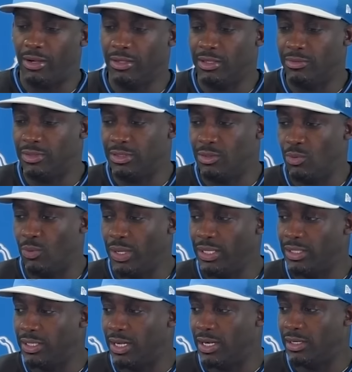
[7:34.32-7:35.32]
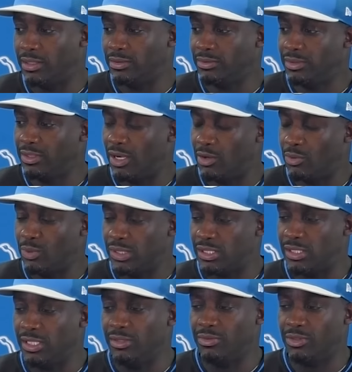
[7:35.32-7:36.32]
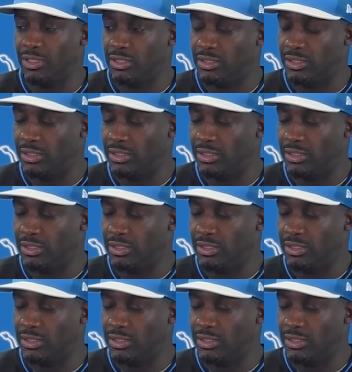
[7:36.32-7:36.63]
of is the way that our receivers